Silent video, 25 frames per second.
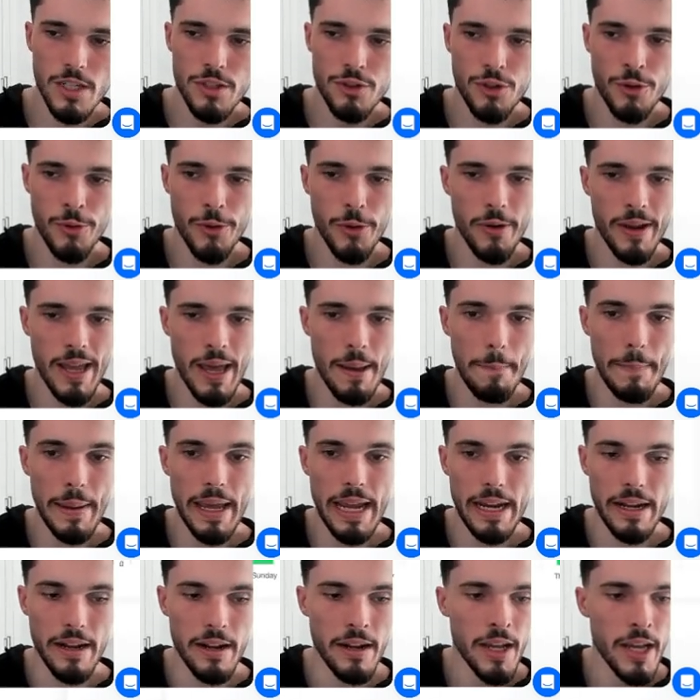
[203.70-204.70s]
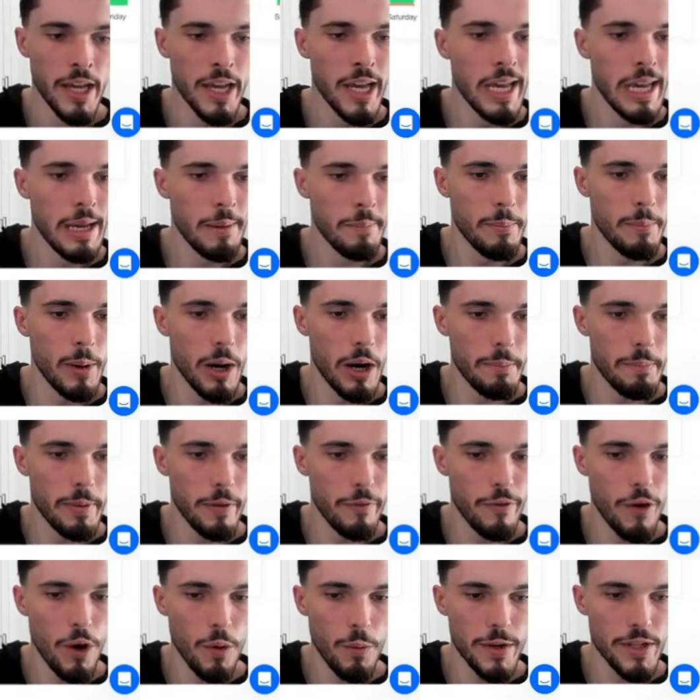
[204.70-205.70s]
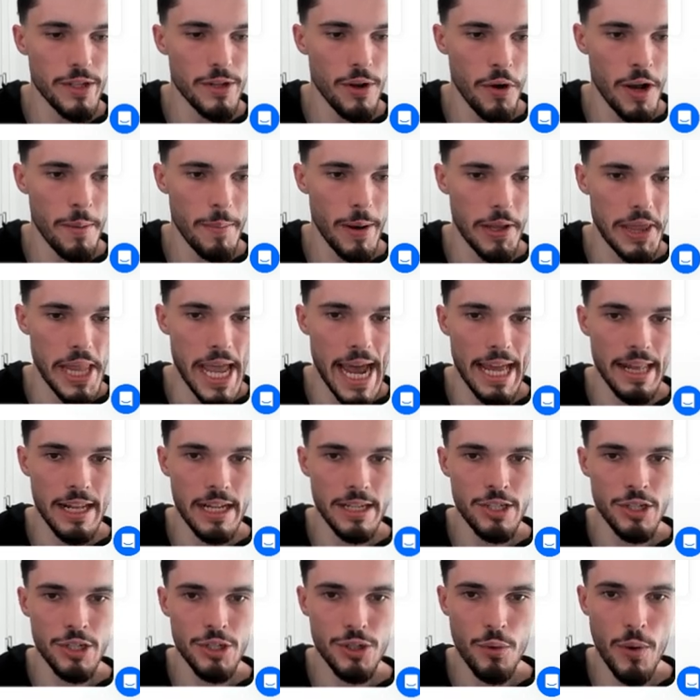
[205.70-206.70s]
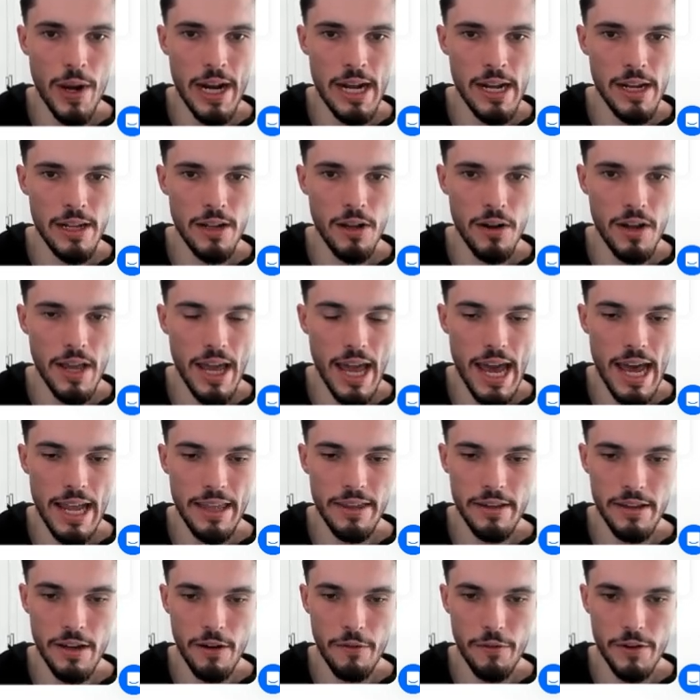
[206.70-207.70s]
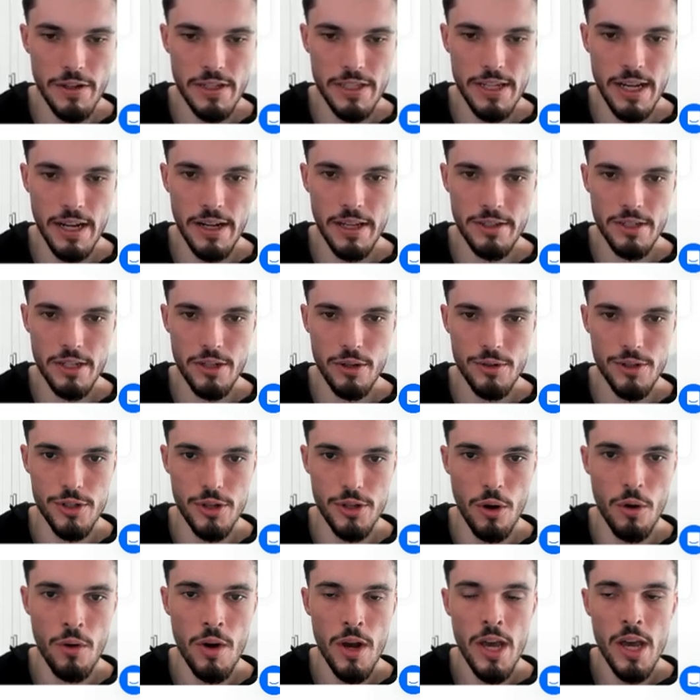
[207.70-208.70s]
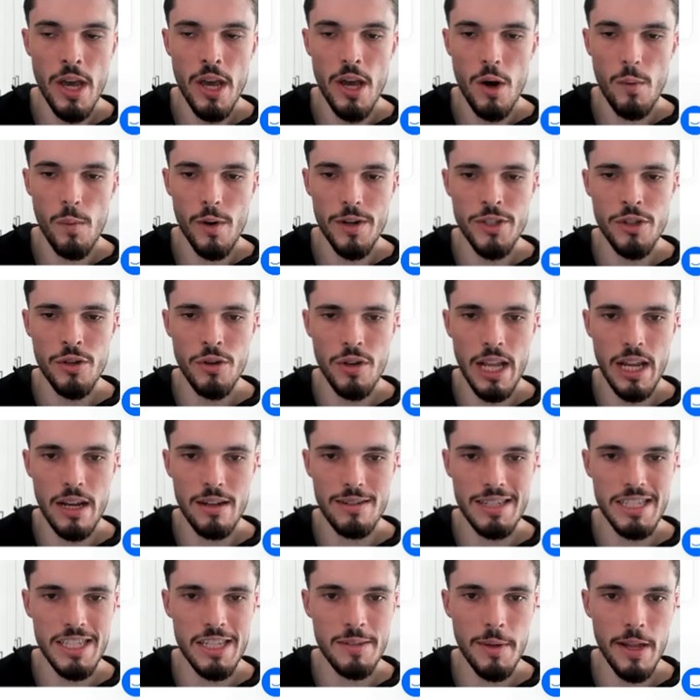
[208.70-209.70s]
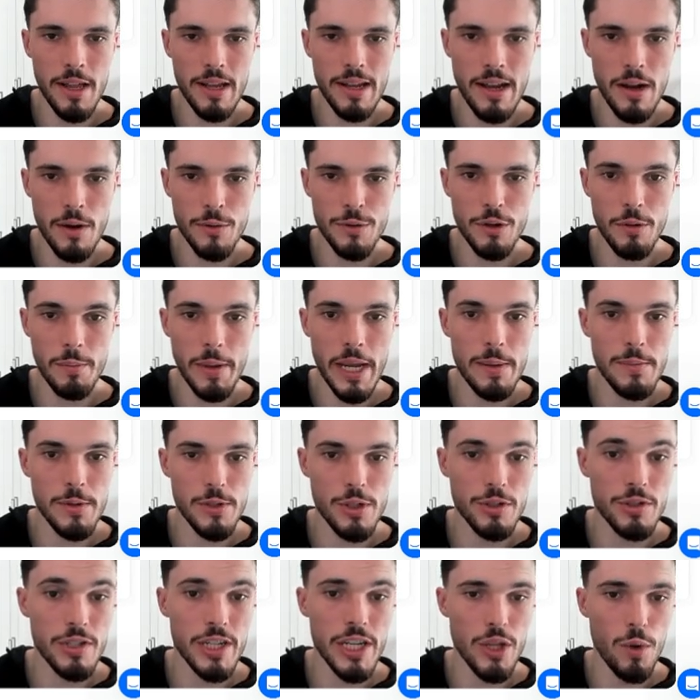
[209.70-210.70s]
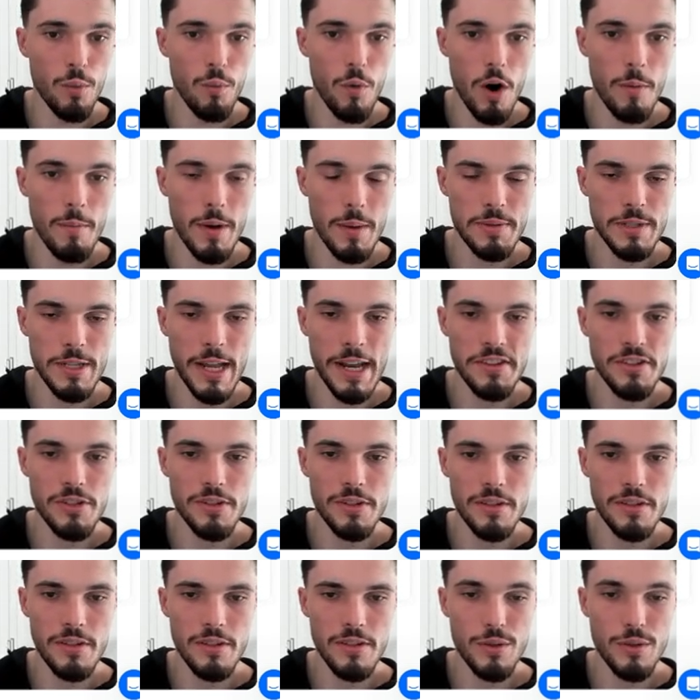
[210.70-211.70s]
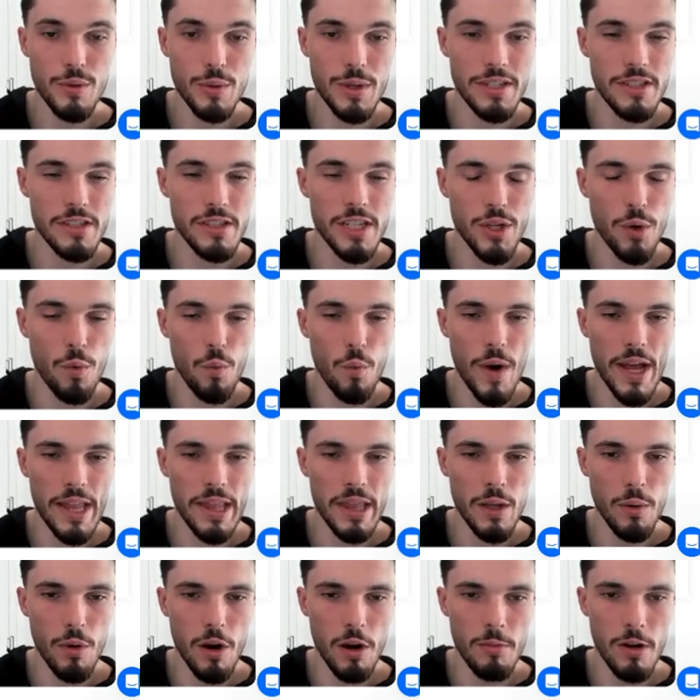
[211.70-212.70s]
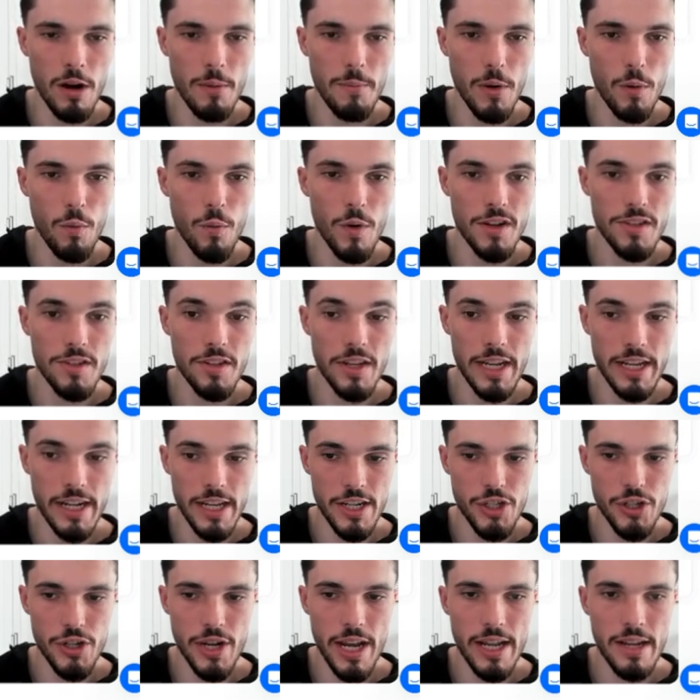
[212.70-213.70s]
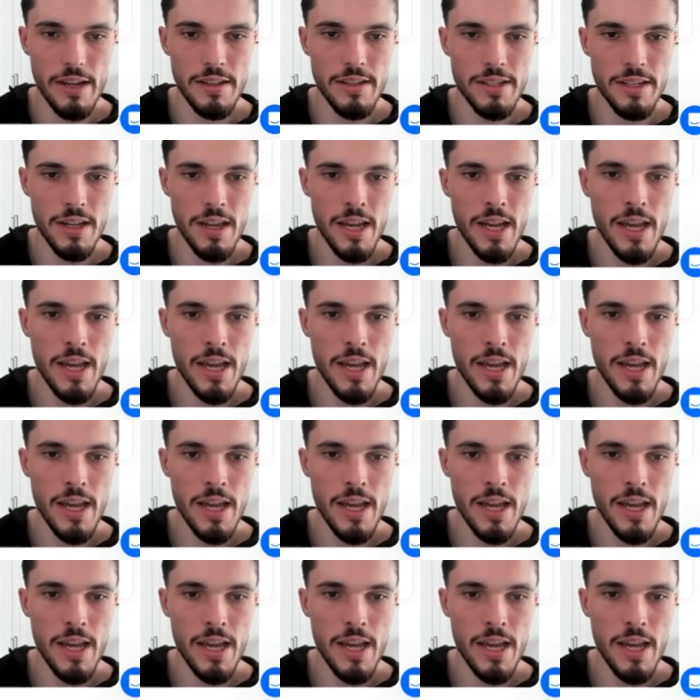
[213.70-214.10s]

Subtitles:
to your campaign. But before we talk about that, let's just quickly look at the different settings here. So once you click on an email account, you'll be able to see the warm up section. You can see when the warm up was initiated.